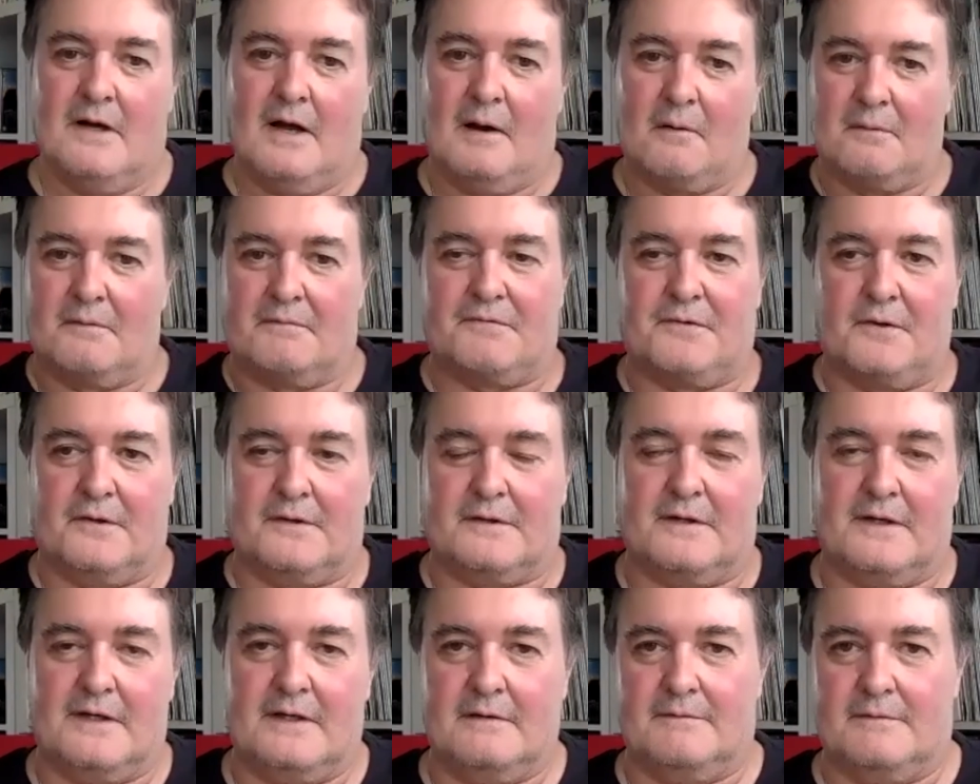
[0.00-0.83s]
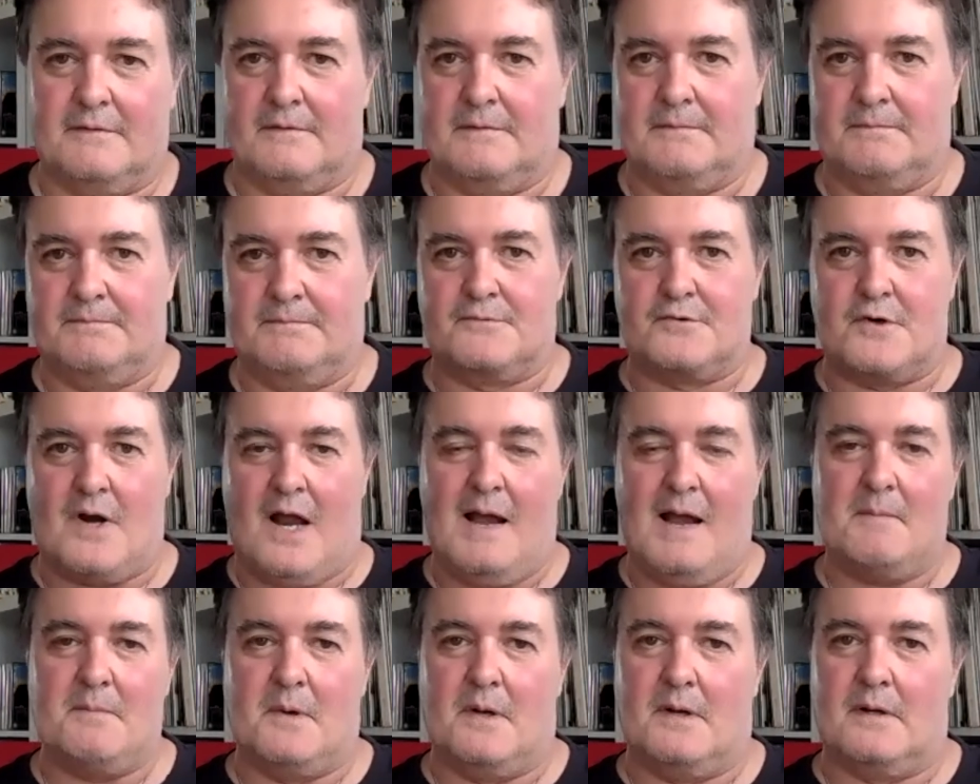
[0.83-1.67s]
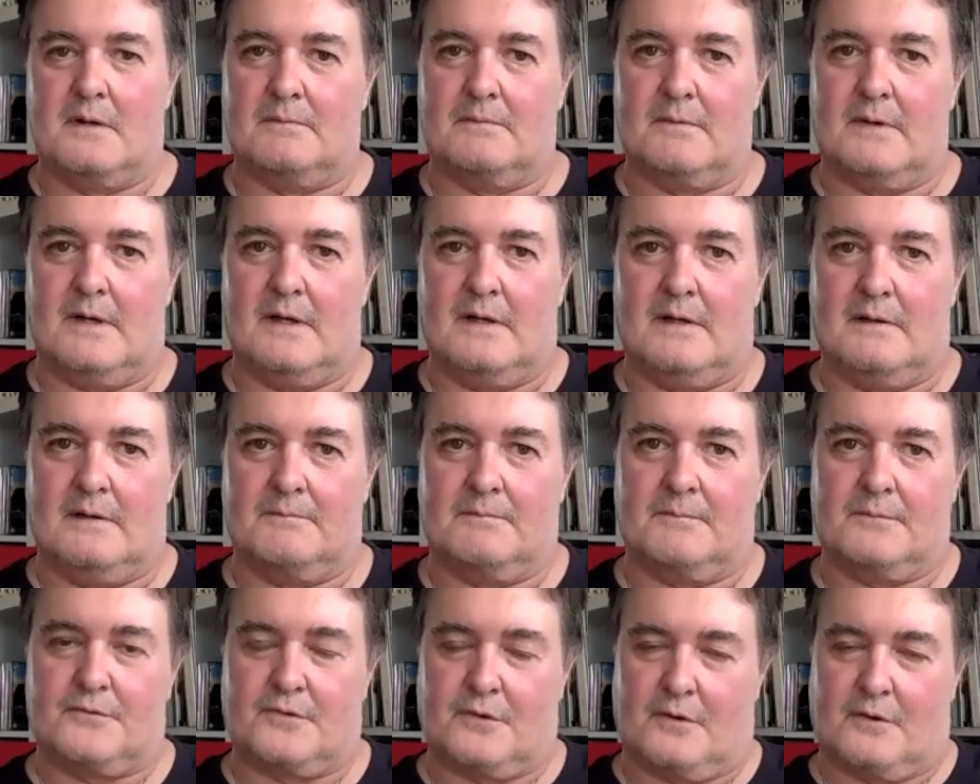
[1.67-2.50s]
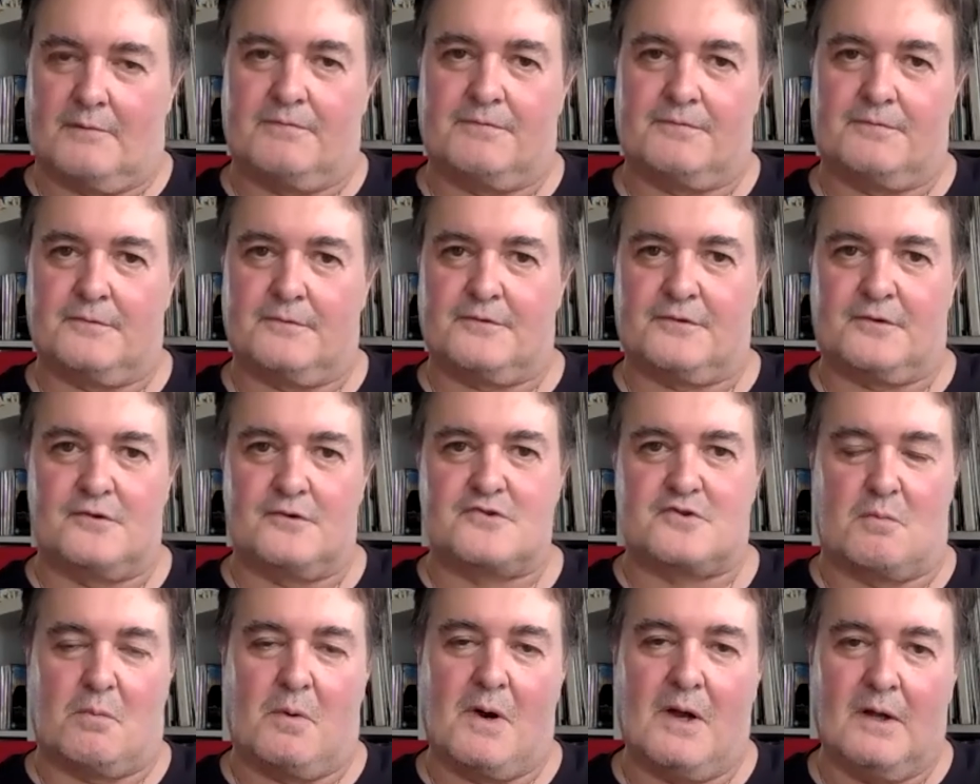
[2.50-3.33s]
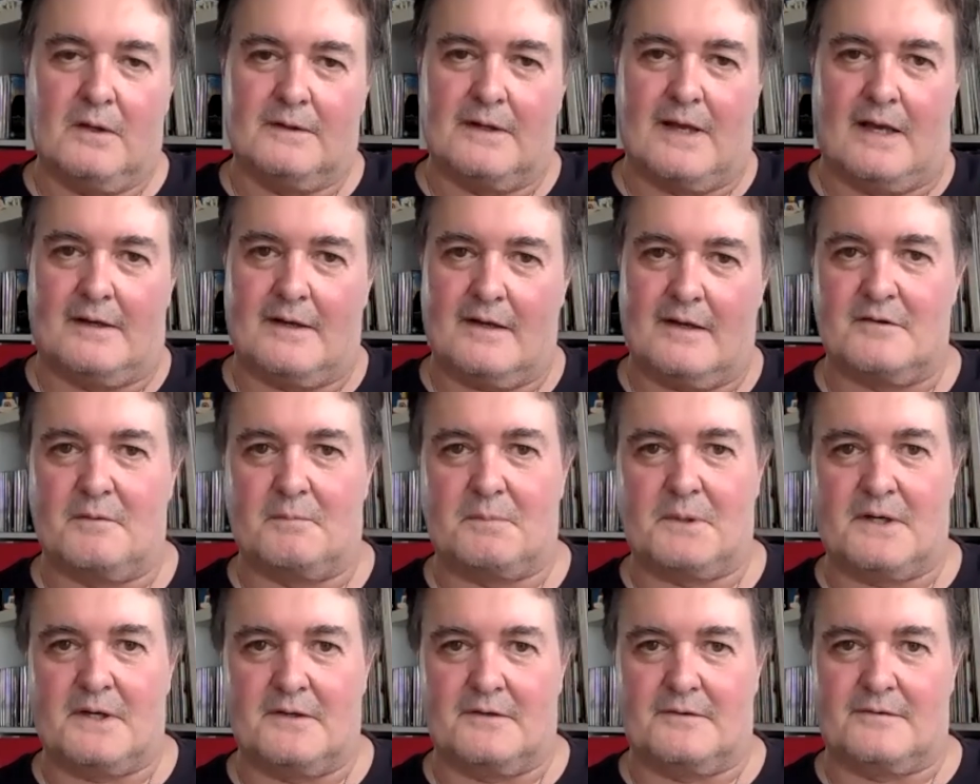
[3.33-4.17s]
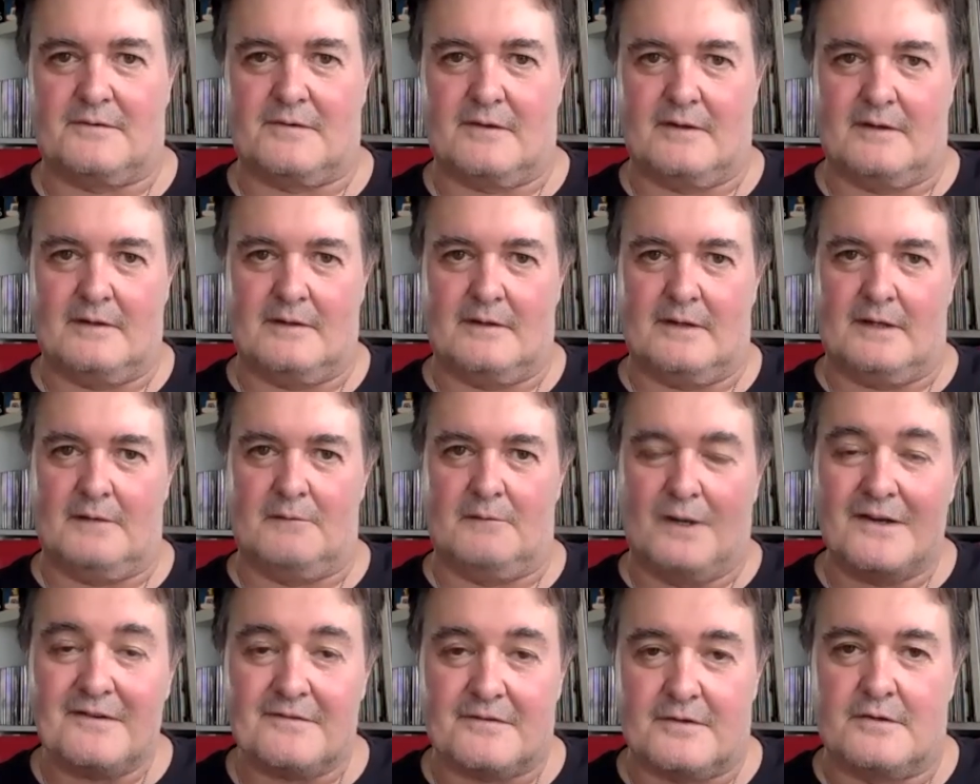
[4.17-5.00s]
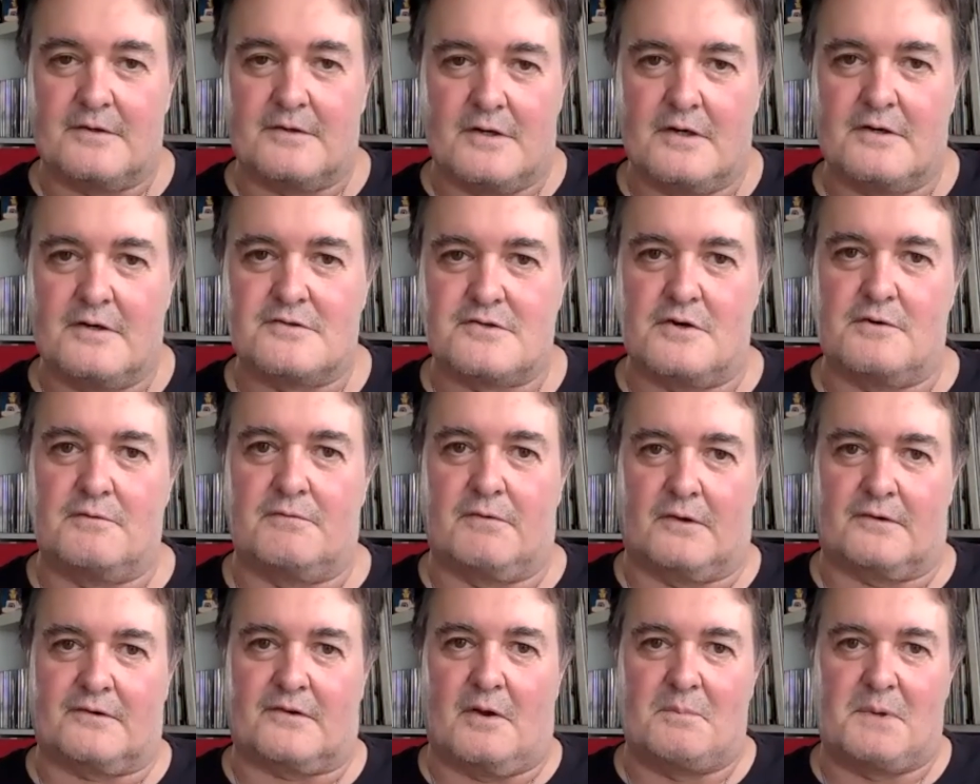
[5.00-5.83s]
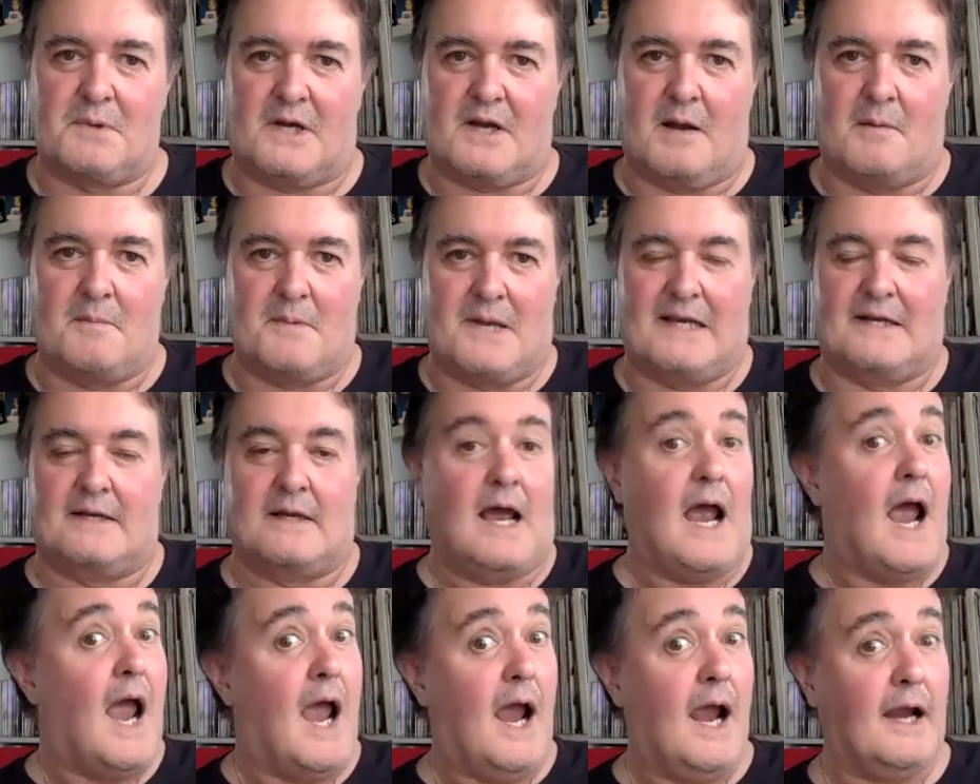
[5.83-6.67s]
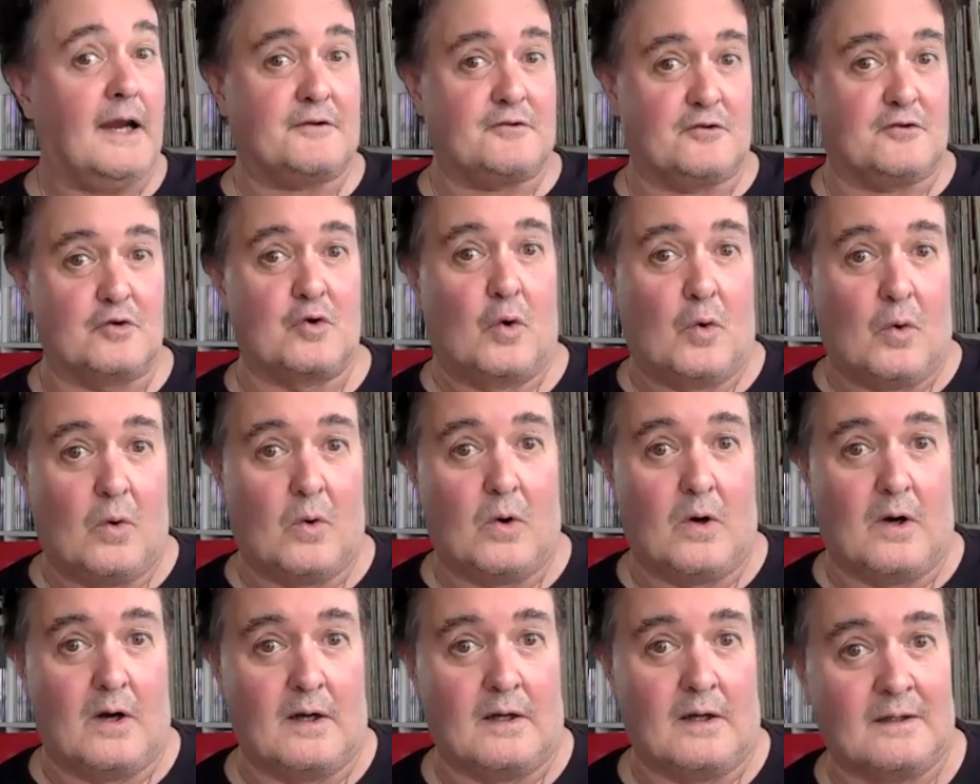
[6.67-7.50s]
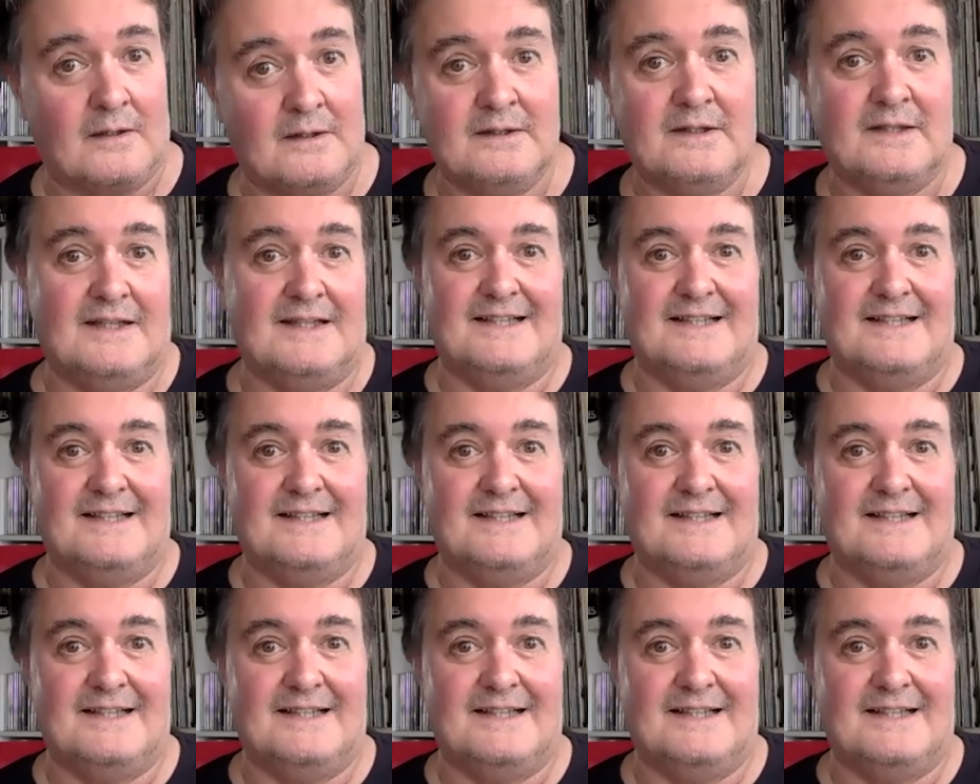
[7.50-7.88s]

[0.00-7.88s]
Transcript: have, I would have thought the the drama uh, sort of suits you well now, doesn't it? Because uh, in recent years you've also become an actor